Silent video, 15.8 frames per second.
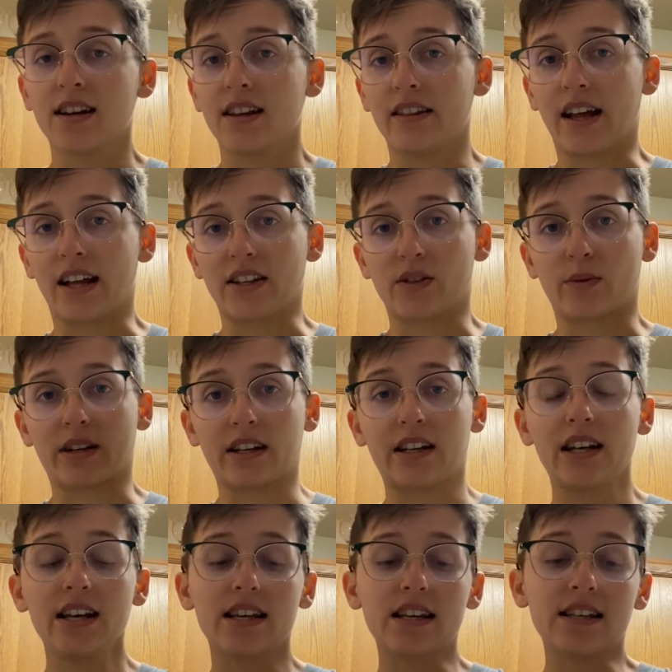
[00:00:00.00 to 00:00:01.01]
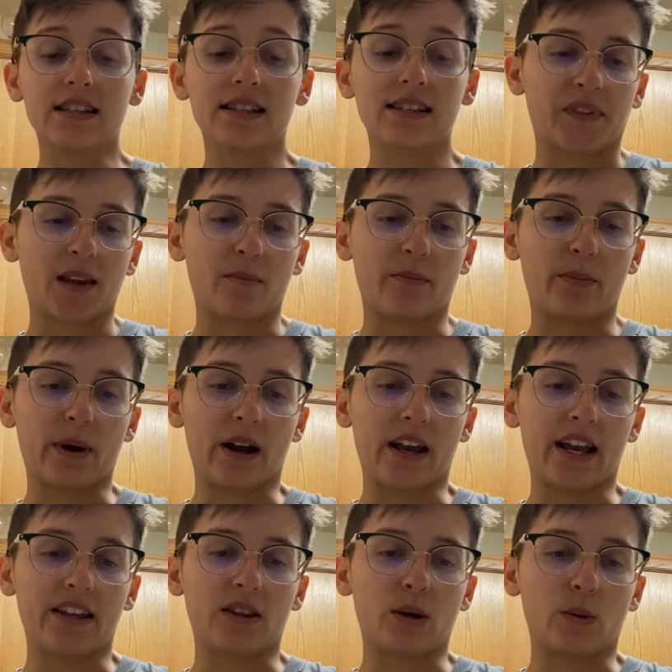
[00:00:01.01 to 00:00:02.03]
That's what it is. But
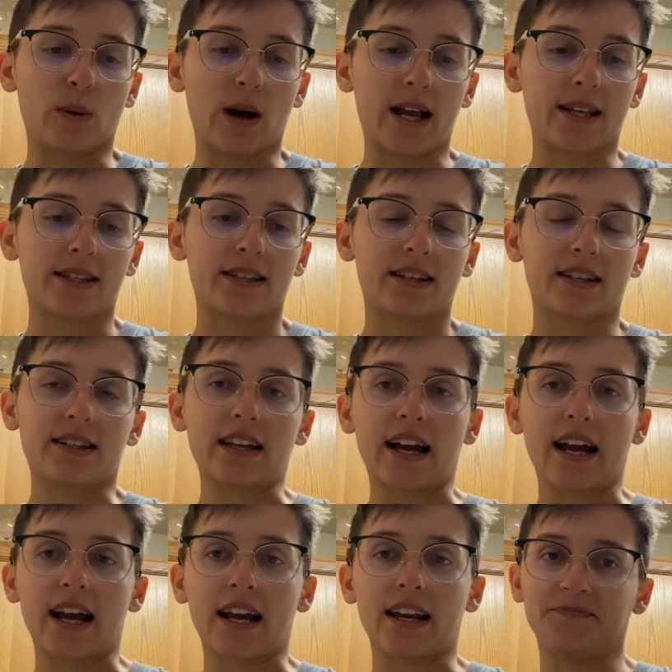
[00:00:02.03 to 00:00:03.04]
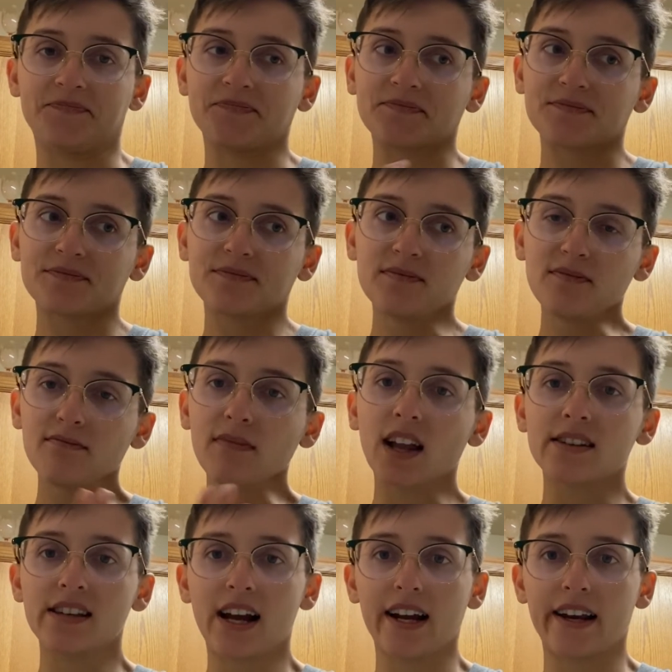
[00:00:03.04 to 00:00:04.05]
in the West, that
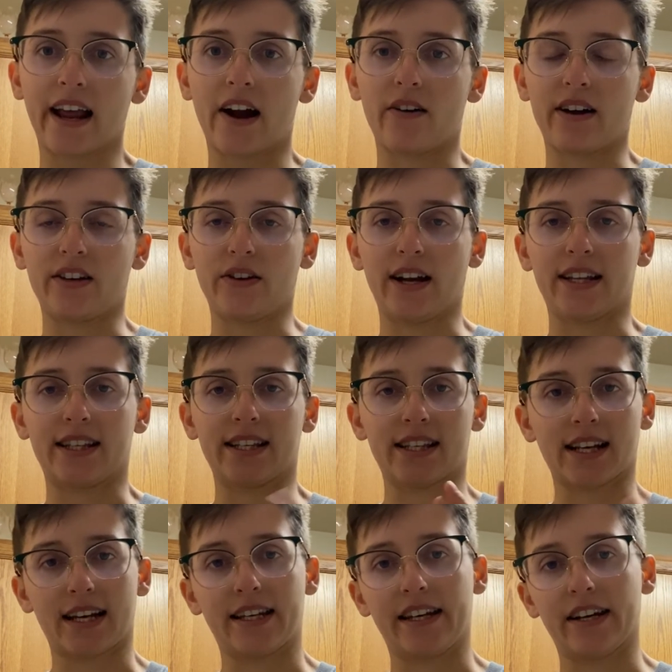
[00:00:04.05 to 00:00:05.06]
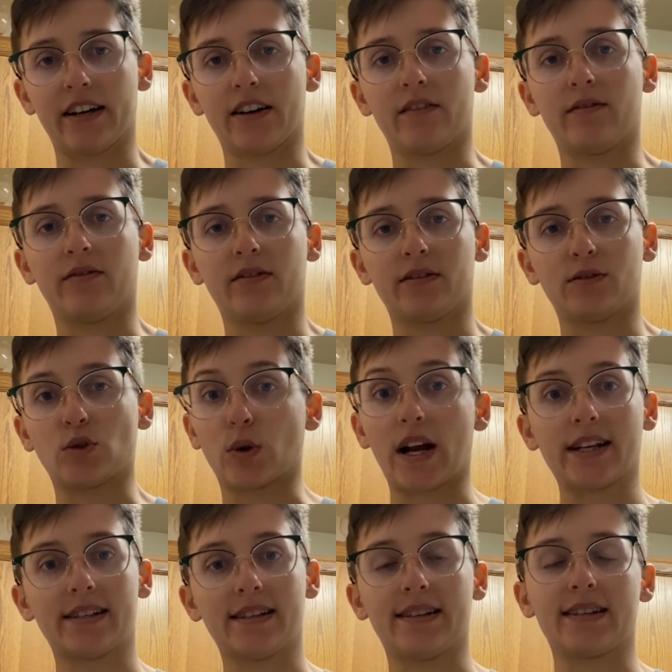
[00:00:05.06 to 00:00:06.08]
died out, and you had this idea of
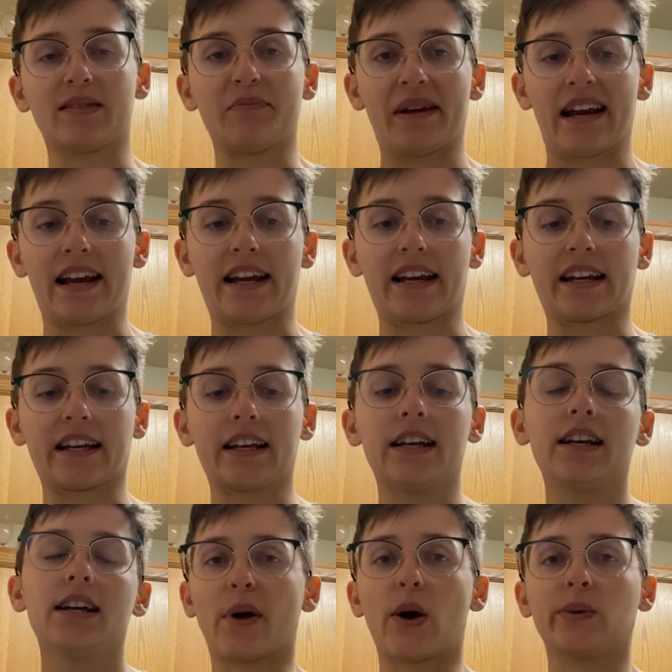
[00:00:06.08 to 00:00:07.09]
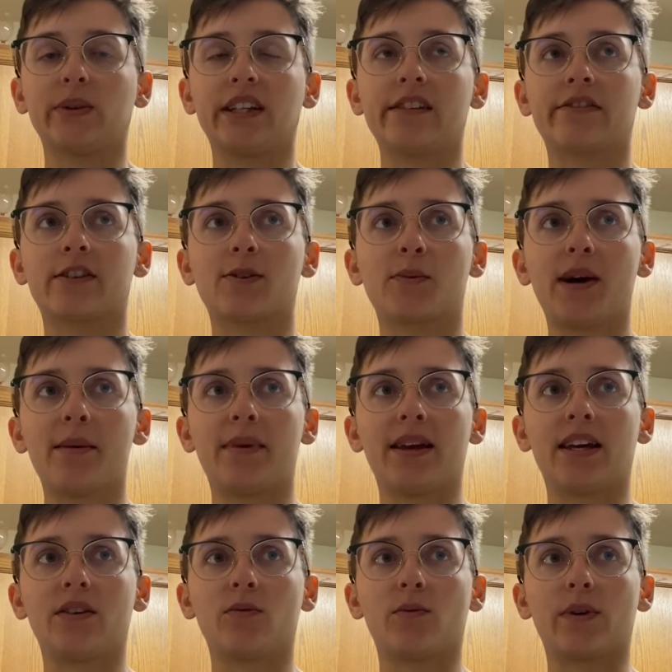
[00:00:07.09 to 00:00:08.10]
dresses being only for
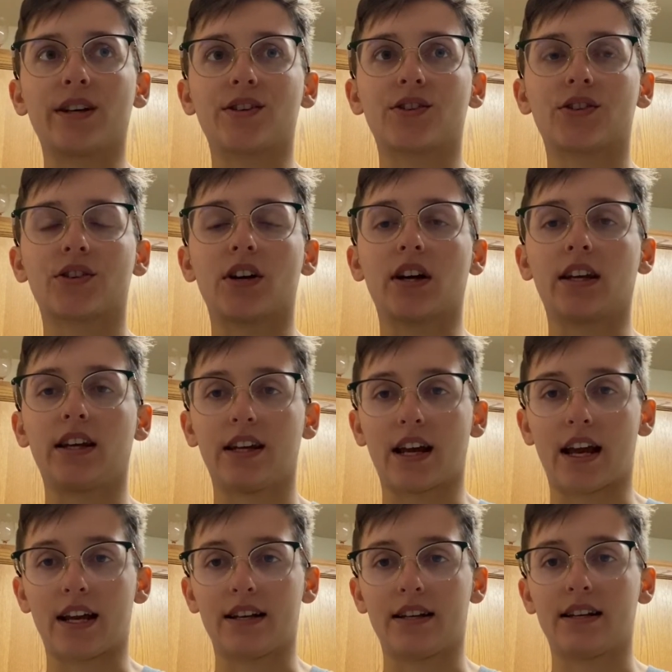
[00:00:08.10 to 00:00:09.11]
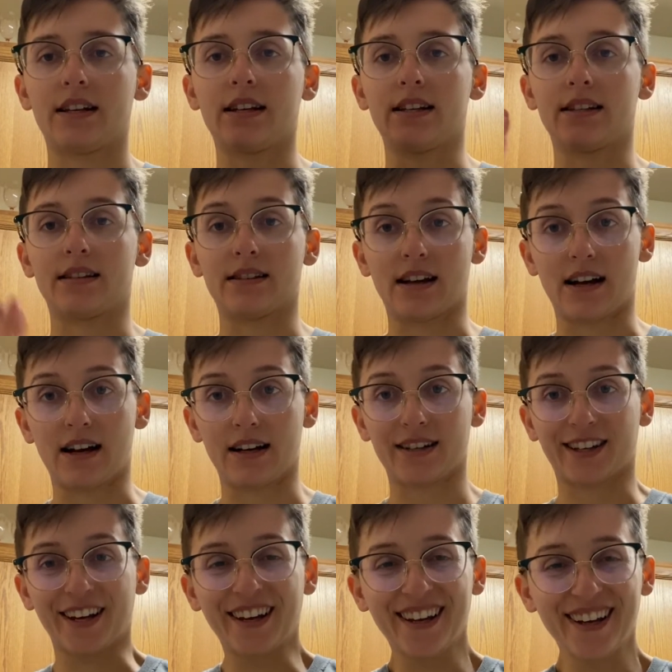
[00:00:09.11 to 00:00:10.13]
women, which again is
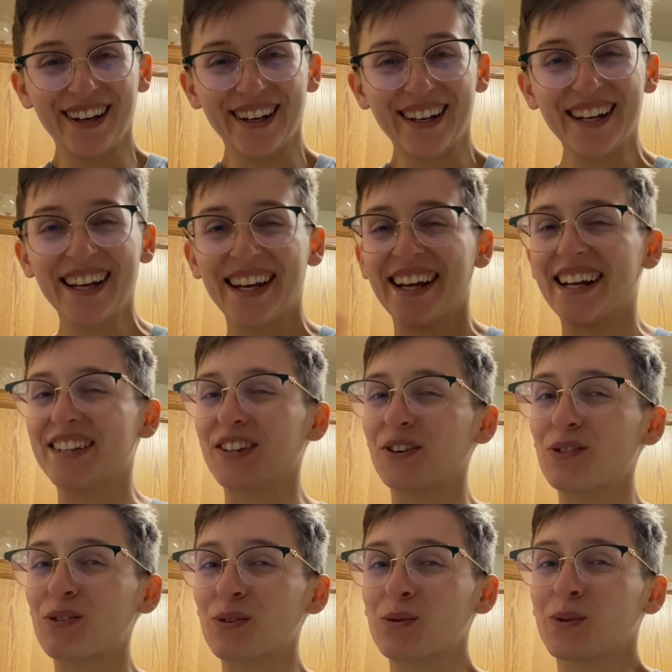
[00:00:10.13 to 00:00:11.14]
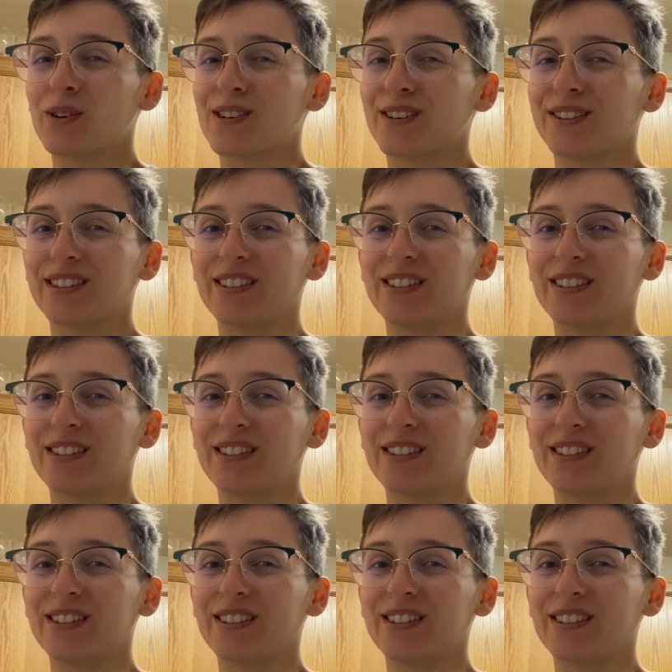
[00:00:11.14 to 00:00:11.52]
not in the whole world.